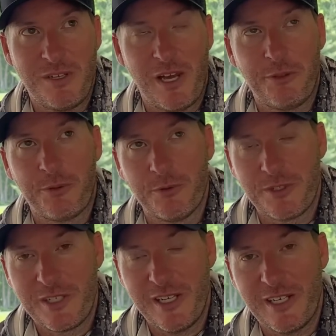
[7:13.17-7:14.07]
I'll throw
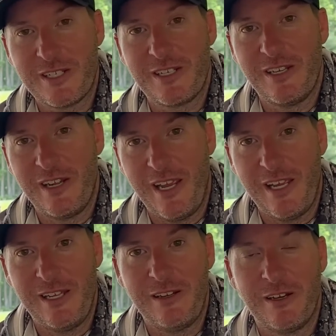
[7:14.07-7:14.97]
six and
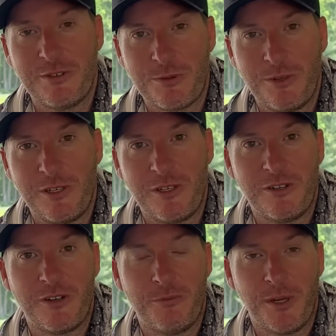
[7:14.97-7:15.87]
eight on spinning
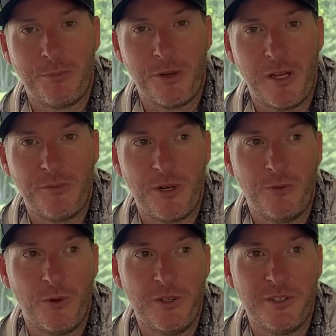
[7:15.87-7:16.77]
gear are my primary
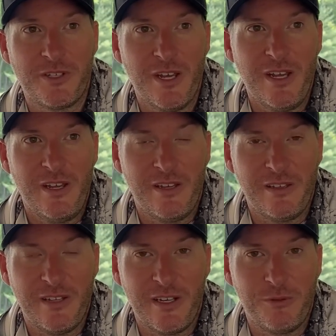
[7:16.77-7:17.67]
ones.
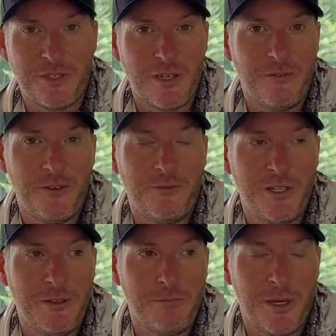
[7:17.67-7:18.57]
And then I would say
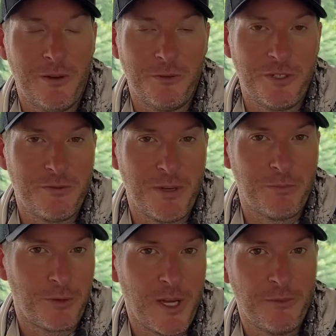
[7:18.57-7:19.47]
fifteen pound is my
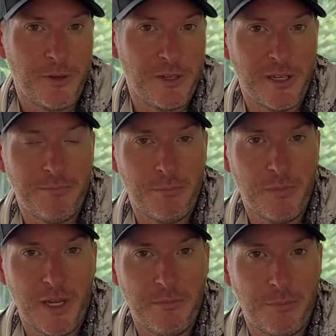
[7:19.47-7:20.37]
primary on,
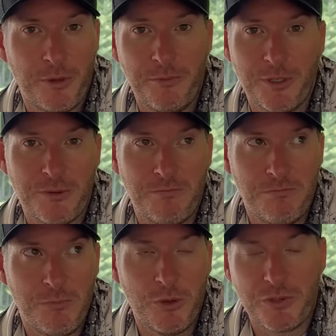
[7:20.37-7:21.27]
on pretty much
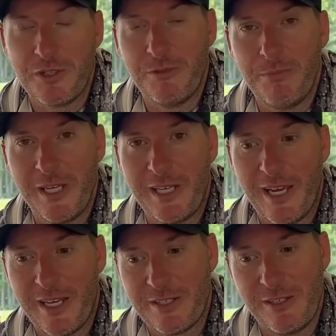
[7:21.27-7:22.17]
most of the bait
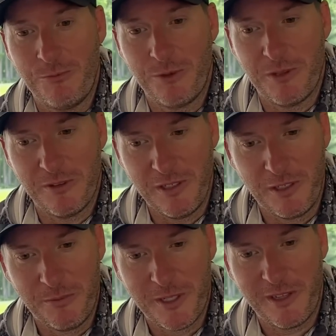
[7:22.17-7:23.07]
casting, with a
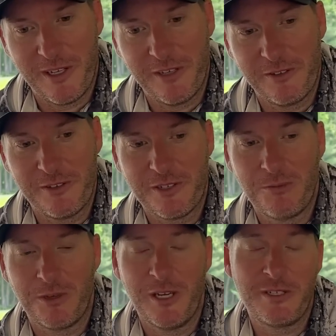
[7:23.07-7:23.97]
little bit lighter in
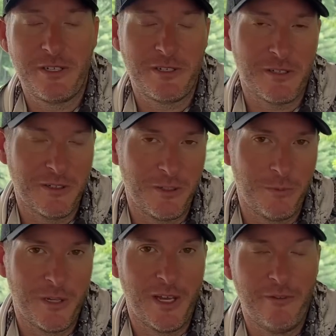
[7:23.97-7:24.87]
some cases, a little
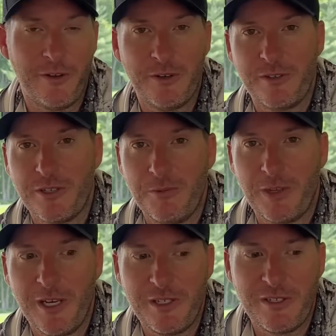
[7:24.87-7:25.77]
bit heavier in some
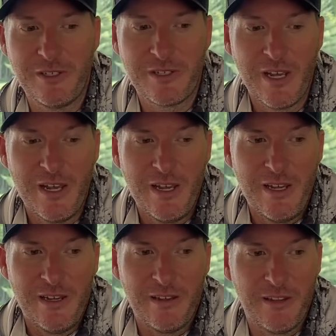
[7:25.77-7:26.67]
cases.
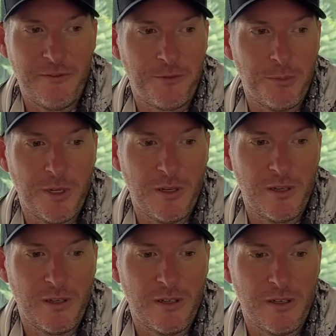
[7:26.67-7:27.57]
And then from
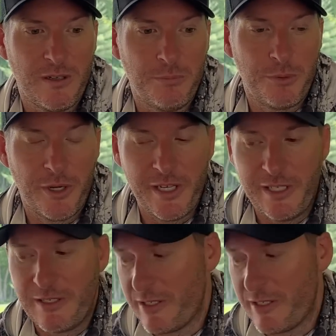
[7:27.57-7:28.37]
a, a braid